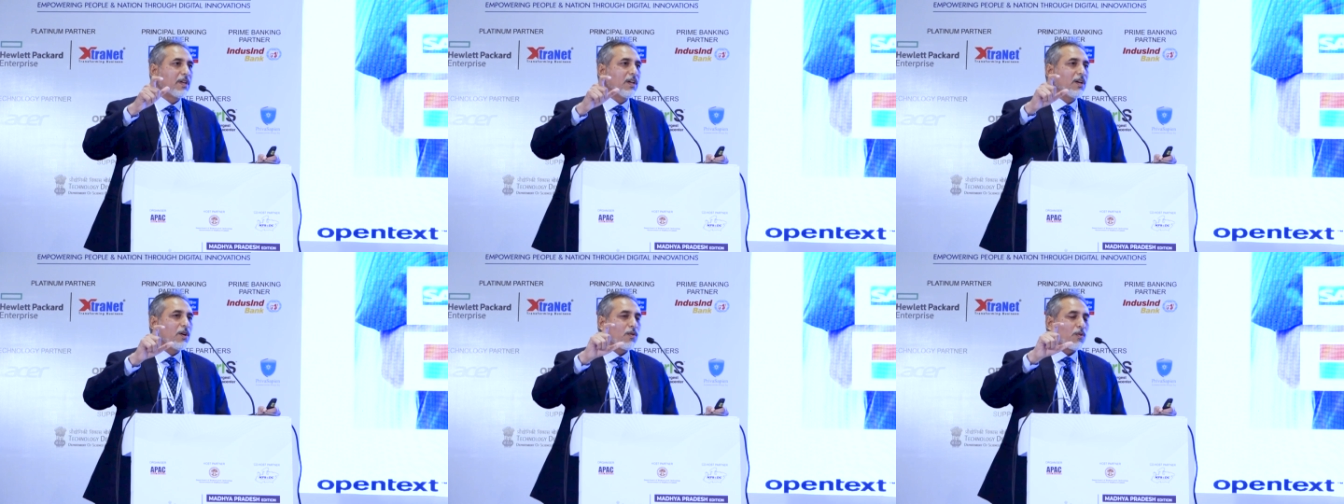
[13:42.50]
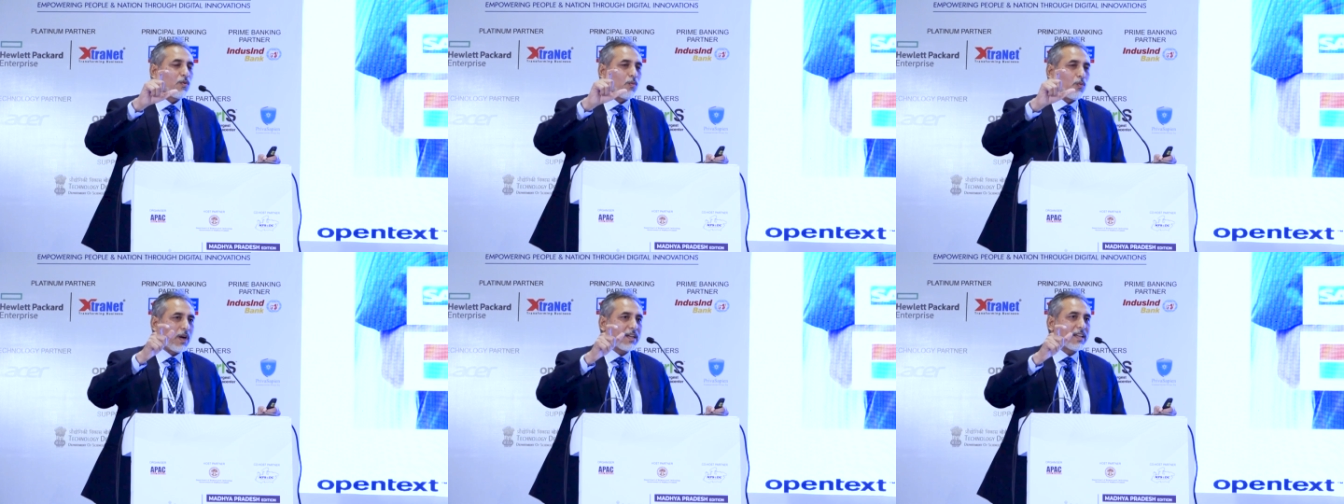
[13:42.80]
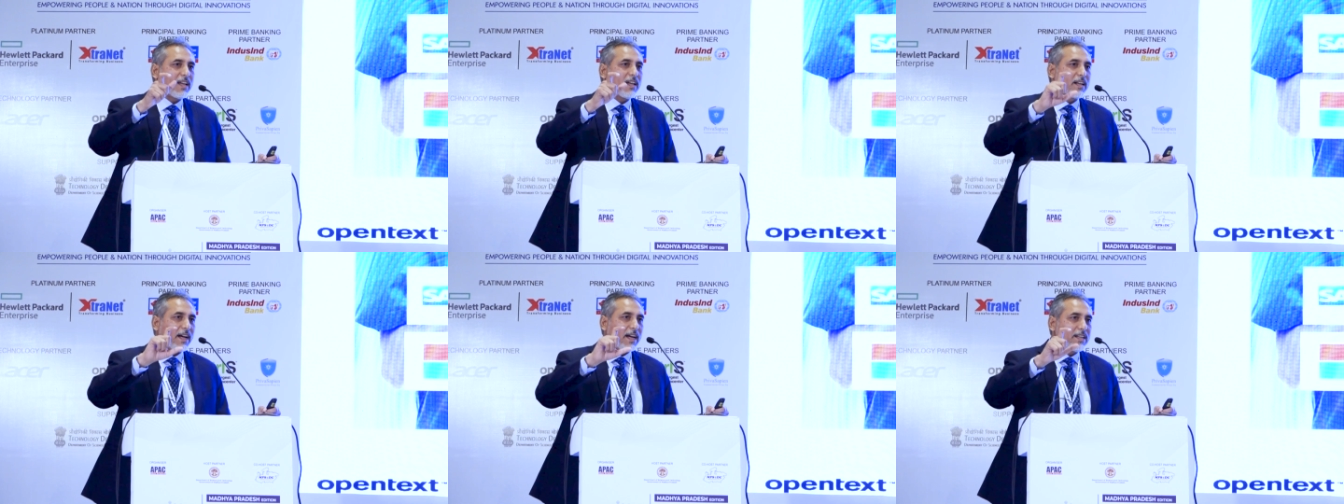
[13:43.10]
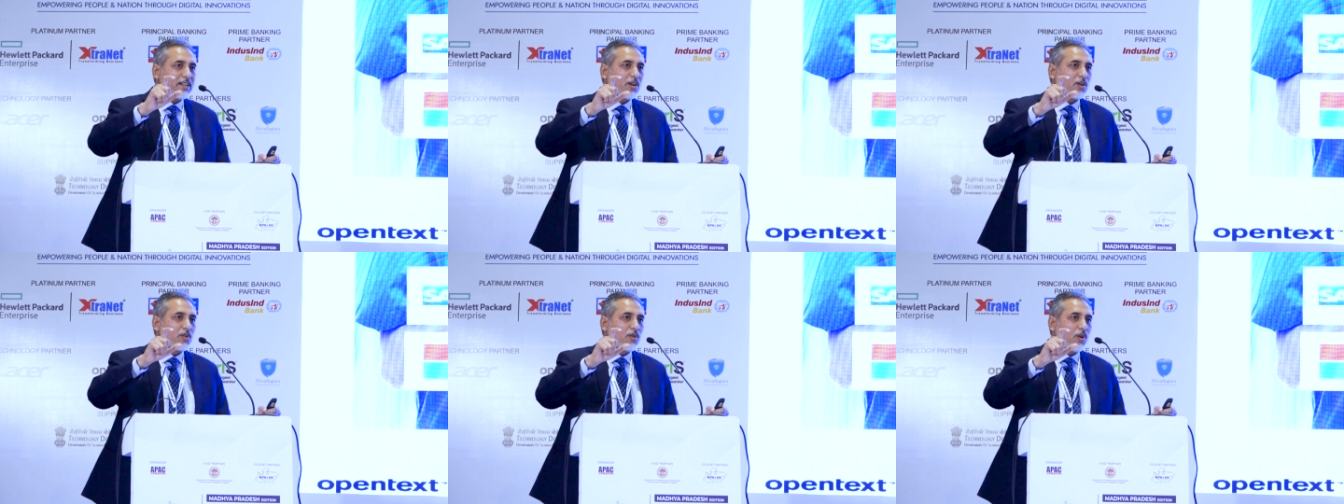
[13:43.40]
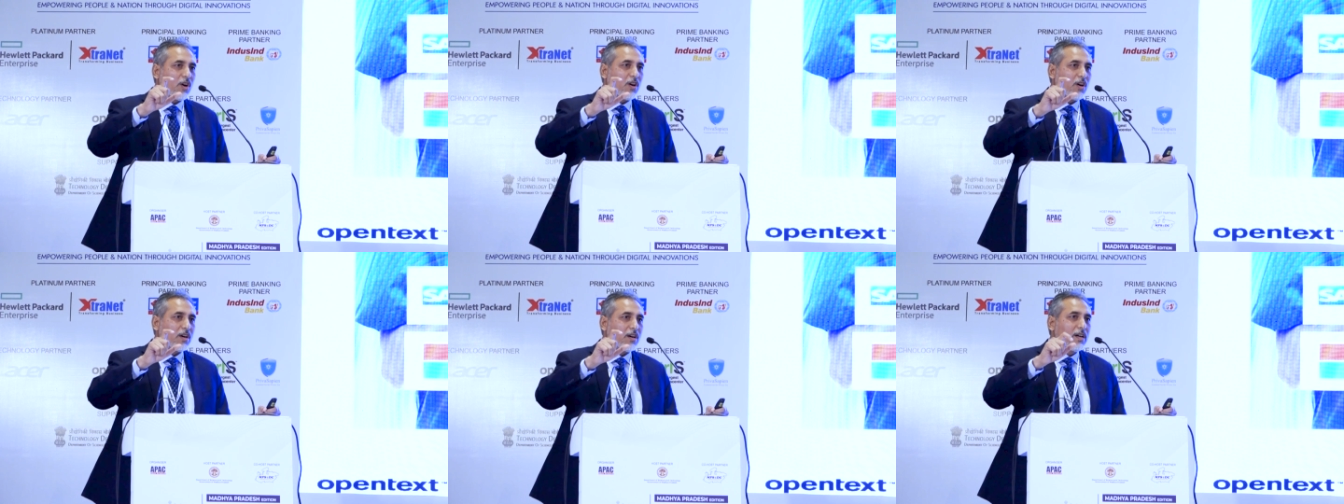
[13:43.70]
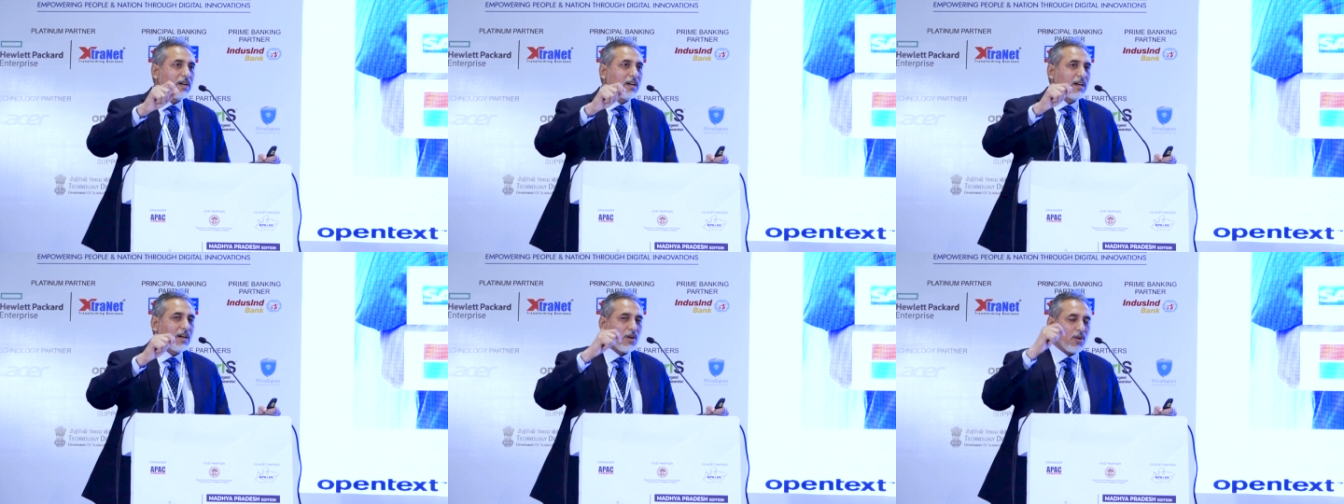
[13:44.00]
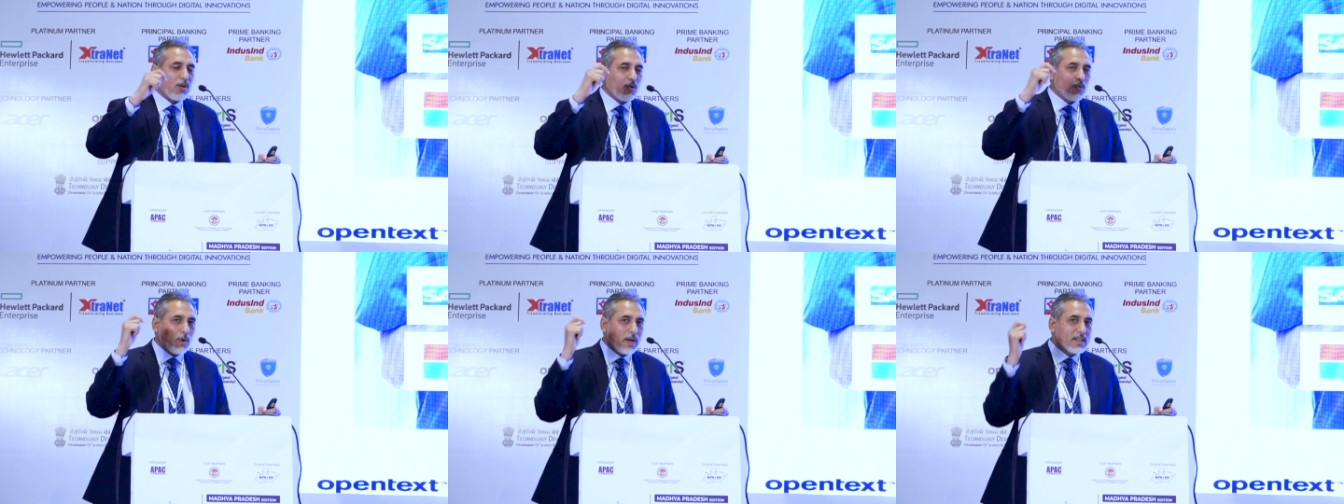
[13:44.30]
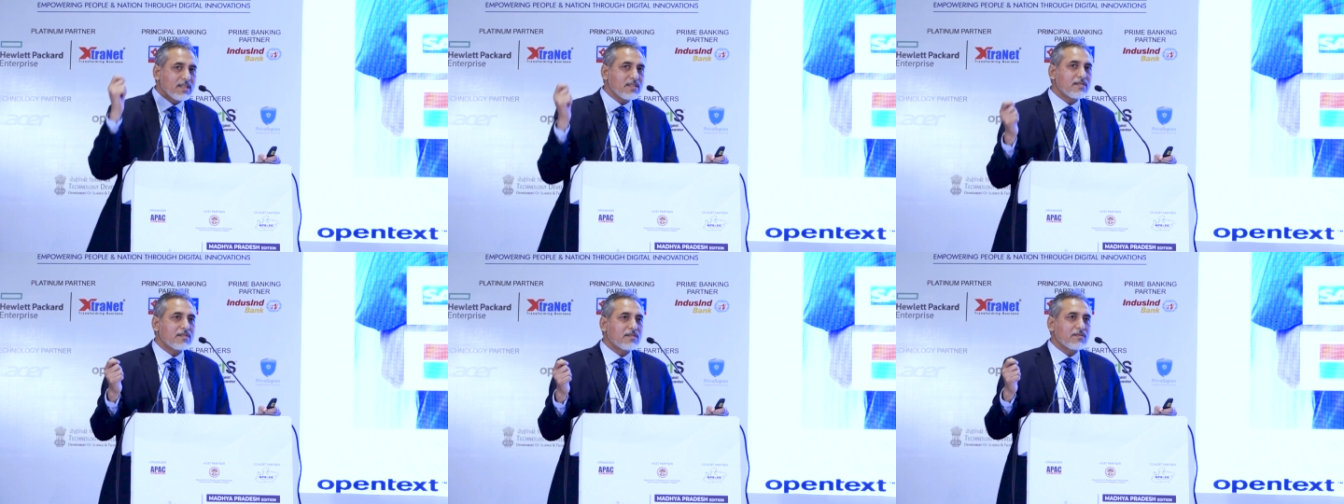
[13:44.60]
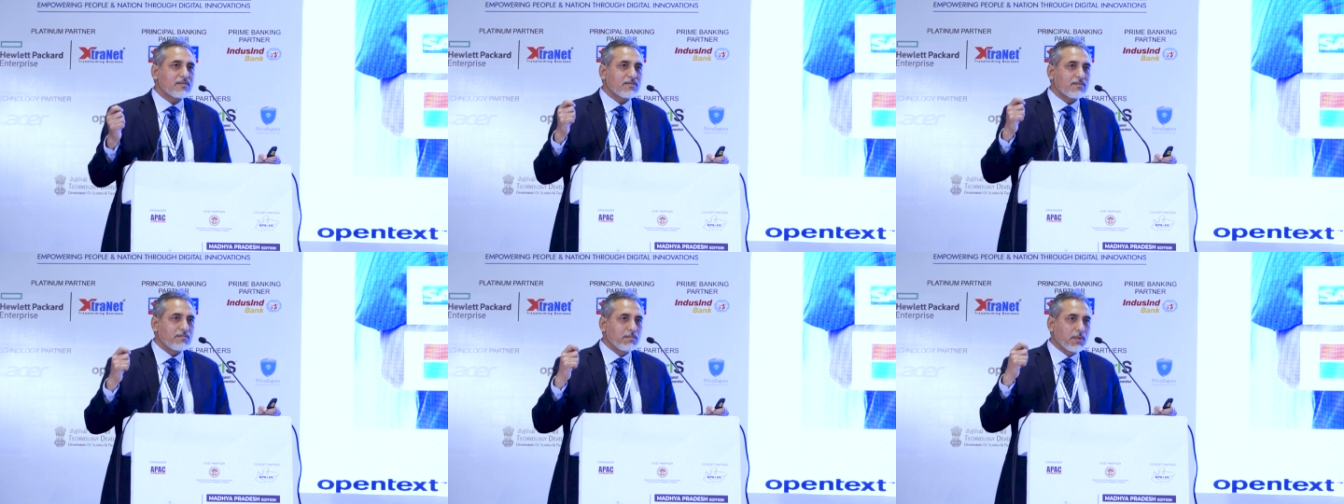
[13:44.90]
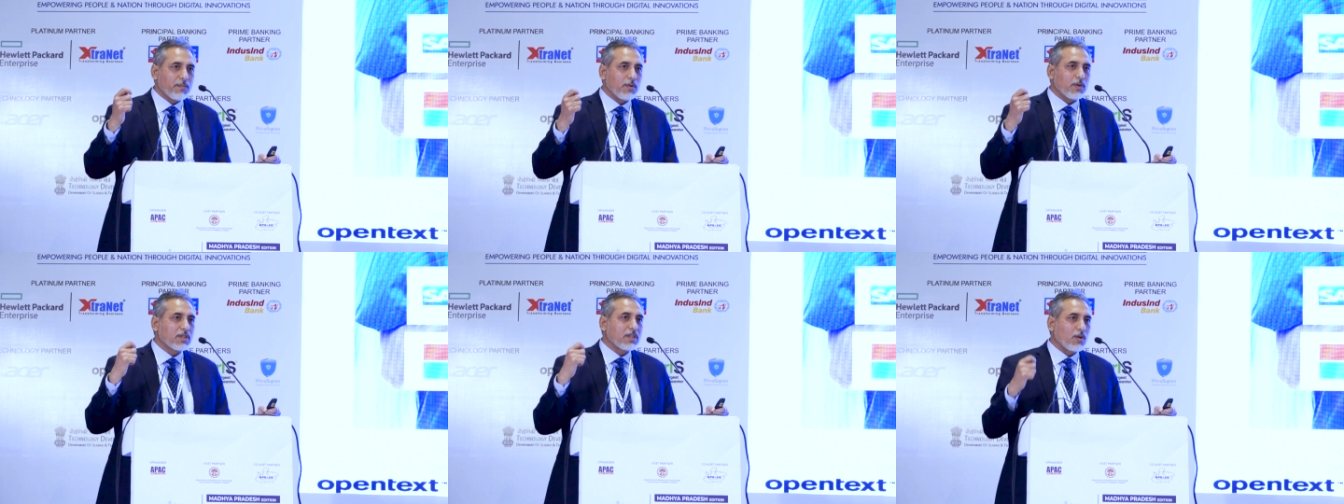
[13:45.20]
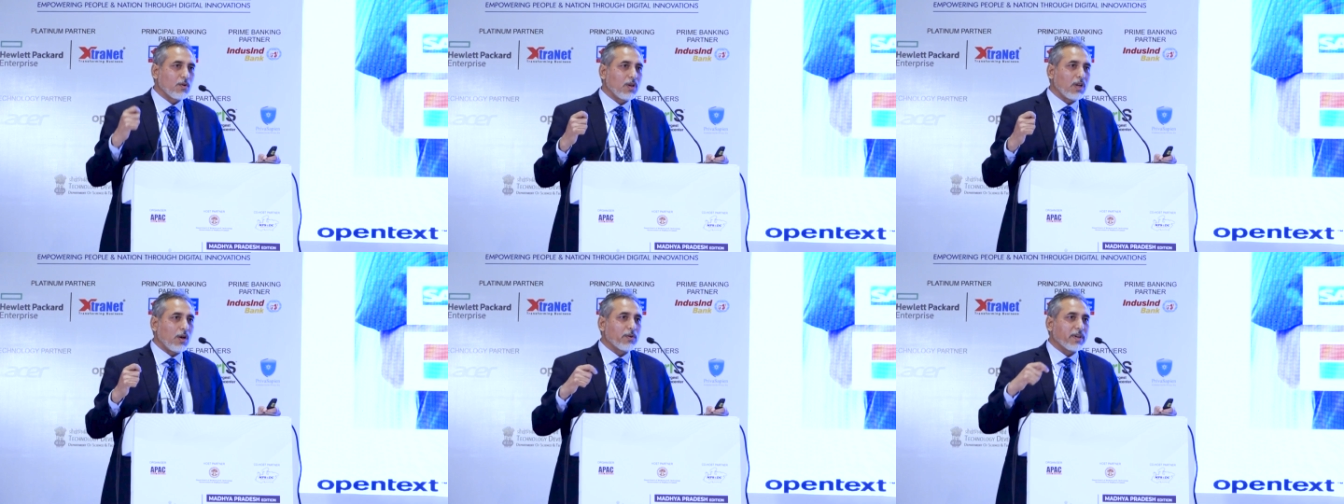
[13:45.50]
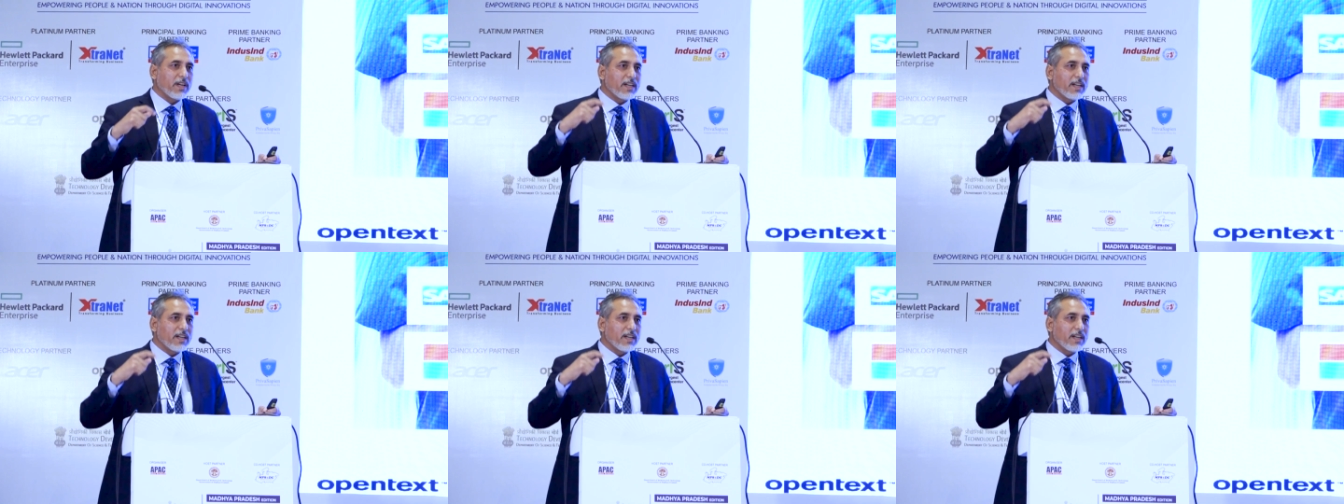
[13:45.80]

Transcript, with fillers: working right or wrong once before the rollout.